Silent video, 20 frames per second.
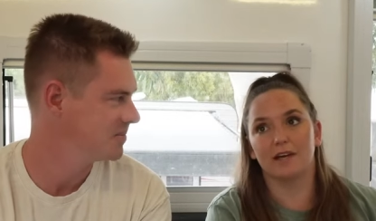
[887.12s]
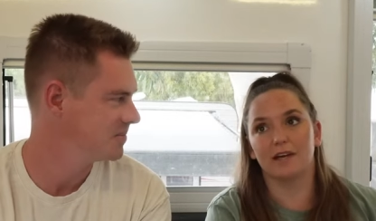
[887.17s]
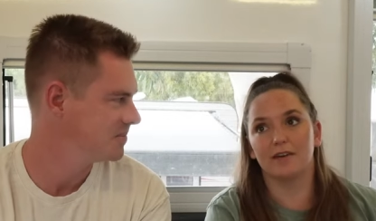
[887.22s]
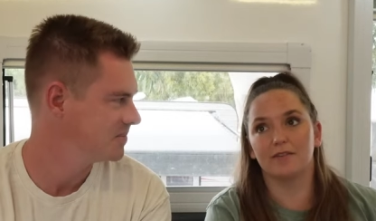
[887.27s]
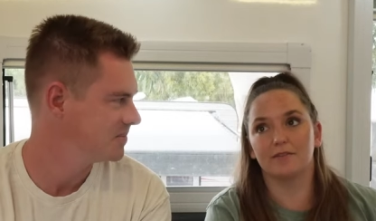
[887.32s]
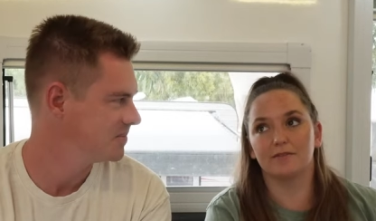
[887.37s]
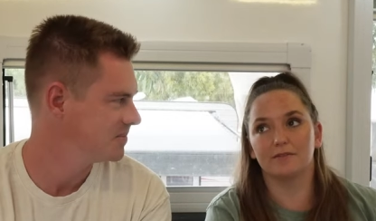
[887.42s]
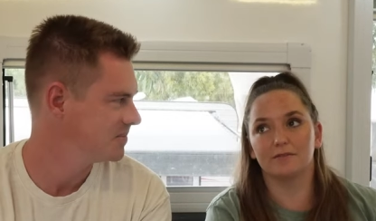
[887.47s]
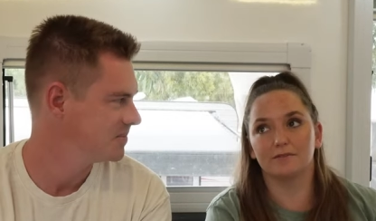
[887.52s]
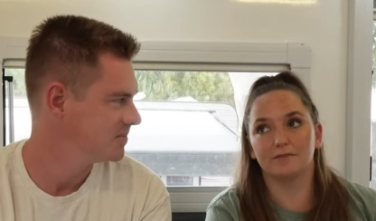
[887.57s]
Speaker 1: yeah,
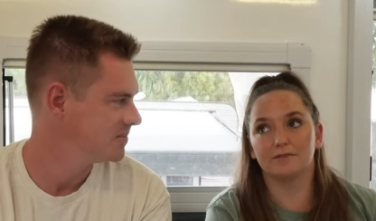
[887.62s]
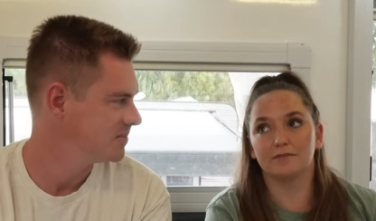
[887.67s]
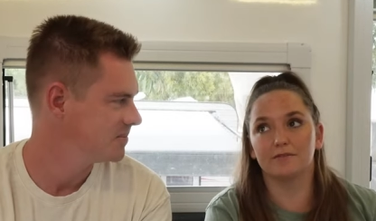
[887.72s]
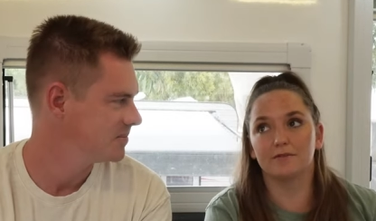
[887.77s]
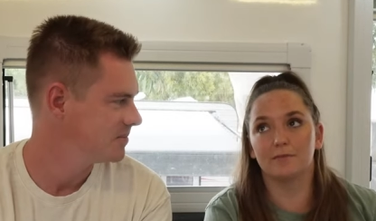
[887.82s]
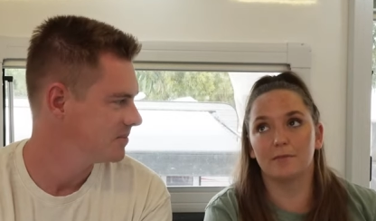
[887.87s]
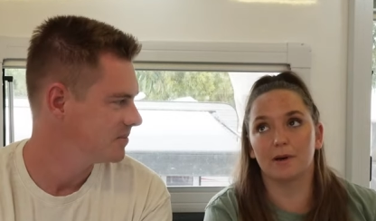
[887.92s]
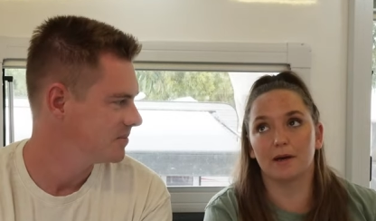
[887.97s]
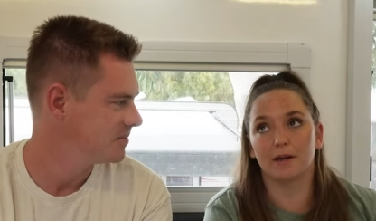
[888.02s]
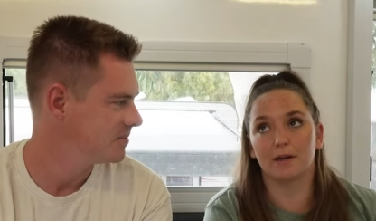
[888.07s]

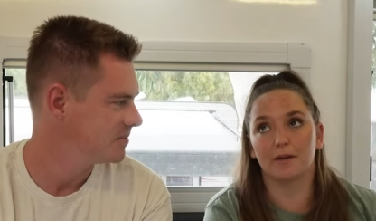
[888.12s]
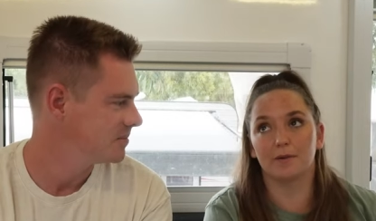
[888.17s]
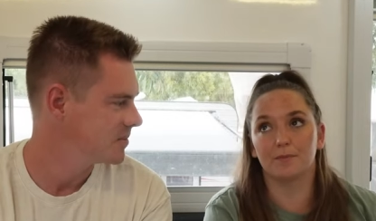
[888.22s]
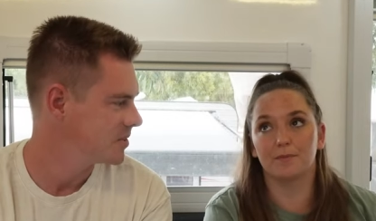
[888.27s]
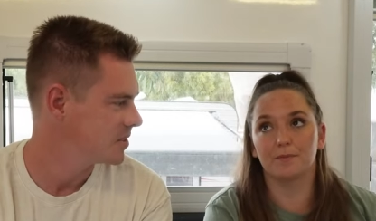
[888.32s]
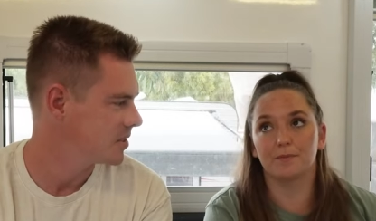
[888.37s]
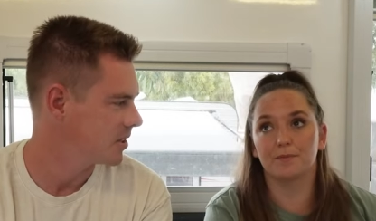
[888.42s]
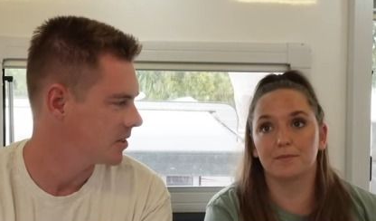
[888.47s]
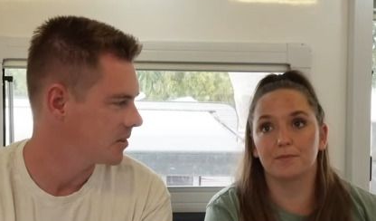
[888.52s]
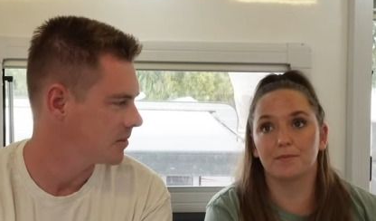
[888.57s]
but
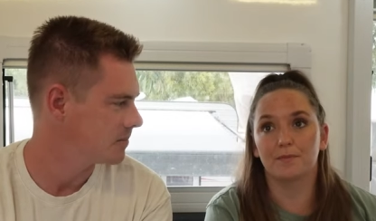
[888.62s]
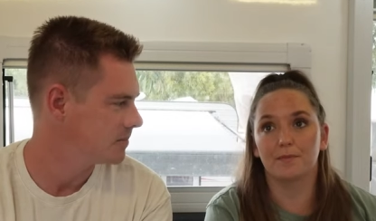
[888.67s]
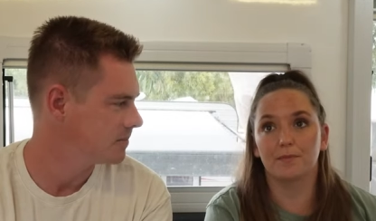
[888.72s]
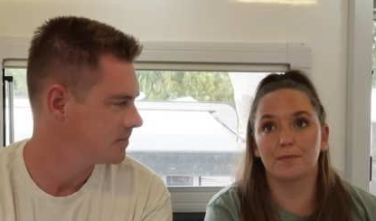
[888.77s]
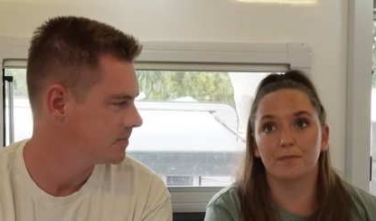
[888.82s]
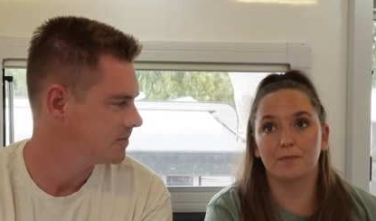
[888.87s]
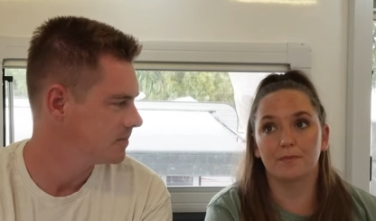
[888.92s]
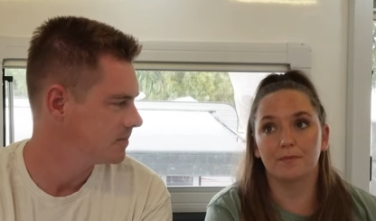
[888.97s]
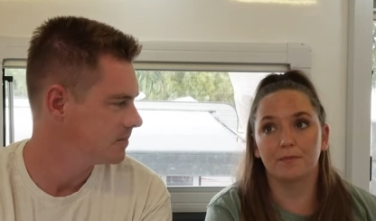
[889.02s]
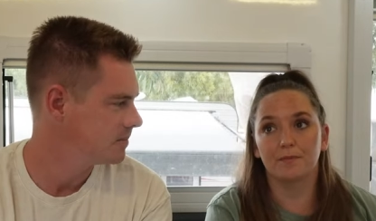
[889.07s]
um. So.
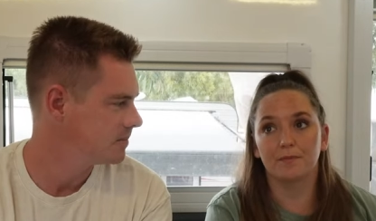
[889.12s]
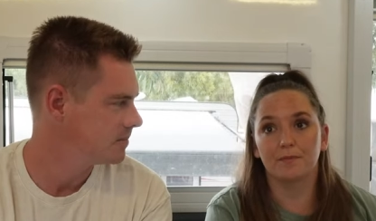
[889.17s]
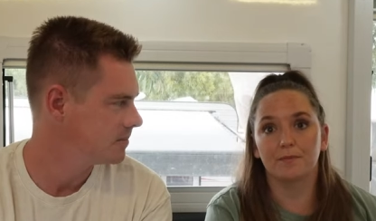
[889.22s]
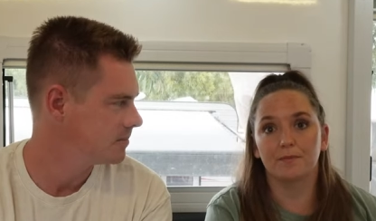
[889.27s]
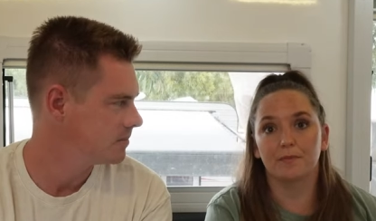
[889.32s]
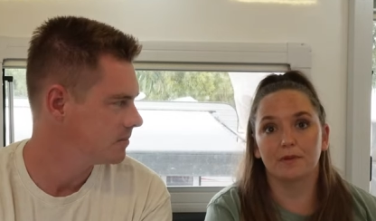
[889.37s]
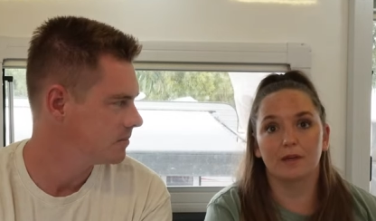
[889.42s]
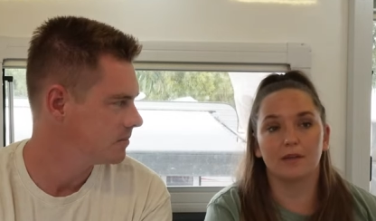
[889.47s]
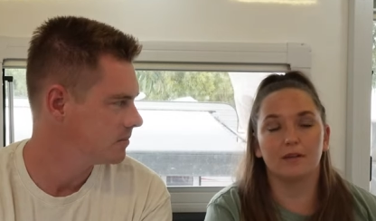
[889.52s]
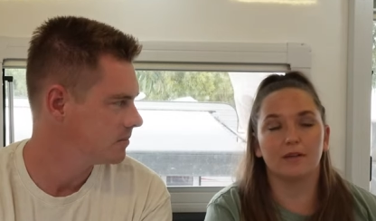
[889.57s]

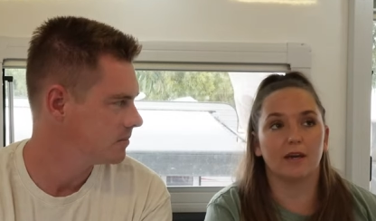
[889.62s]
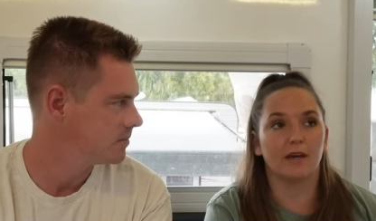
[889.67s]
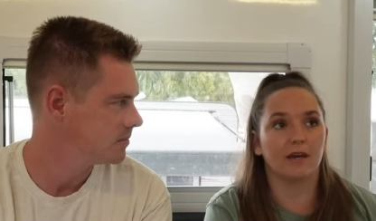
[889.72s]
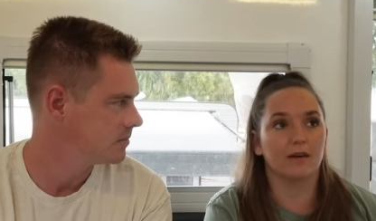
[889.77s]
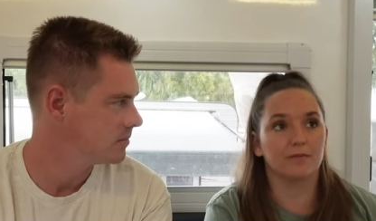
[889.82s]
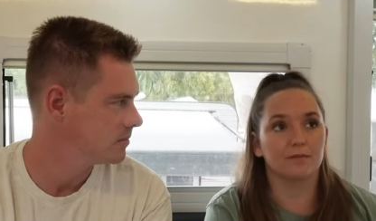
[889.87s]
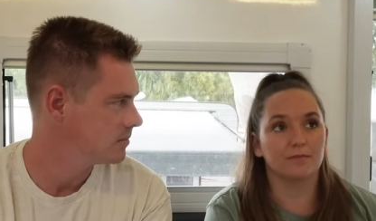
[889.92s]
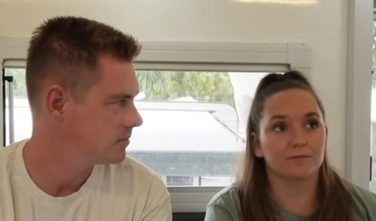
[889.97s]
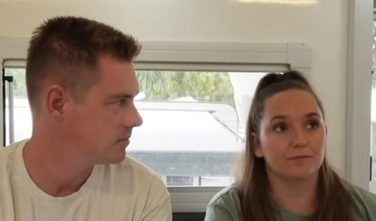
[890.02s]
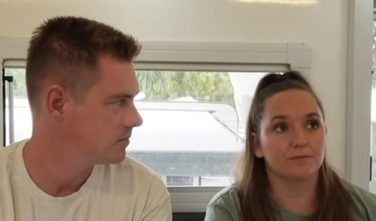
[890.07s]
Yeah.